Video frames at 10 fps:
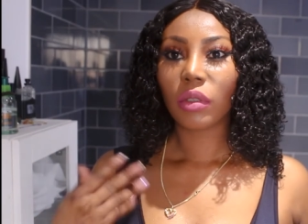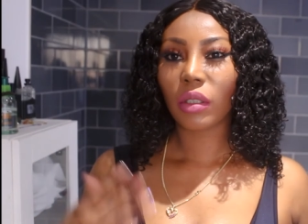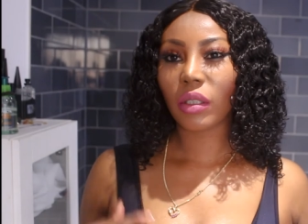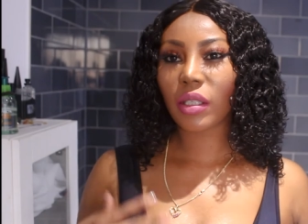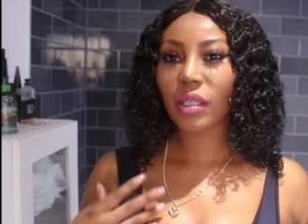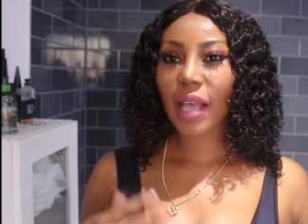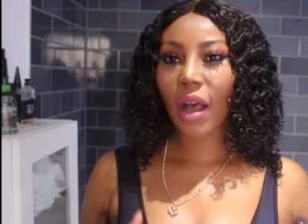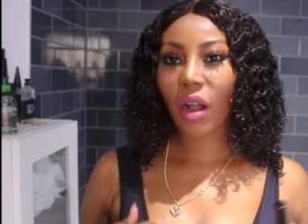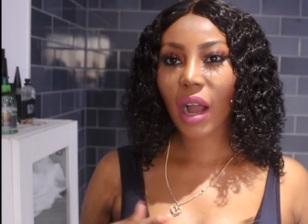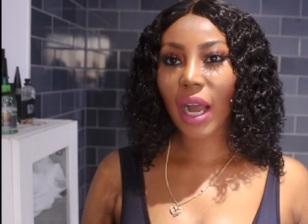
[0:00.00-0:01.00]
And this is
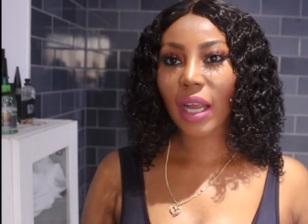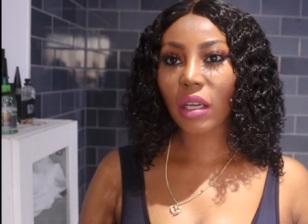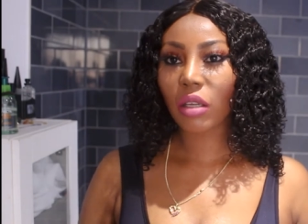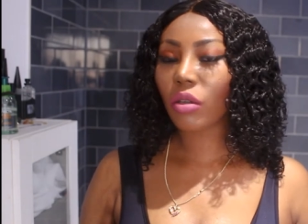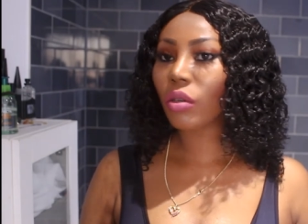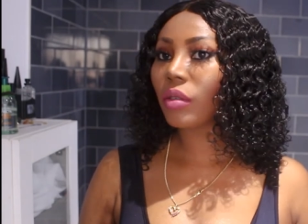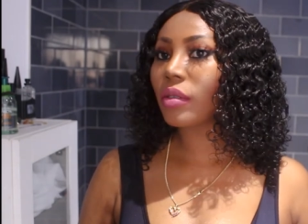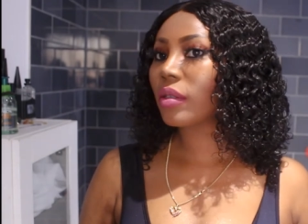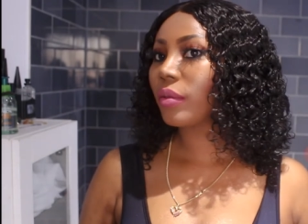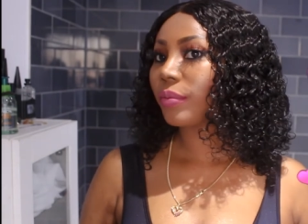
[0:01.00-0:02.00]
how Kylie
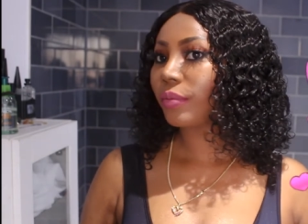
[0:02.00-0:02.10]
looks.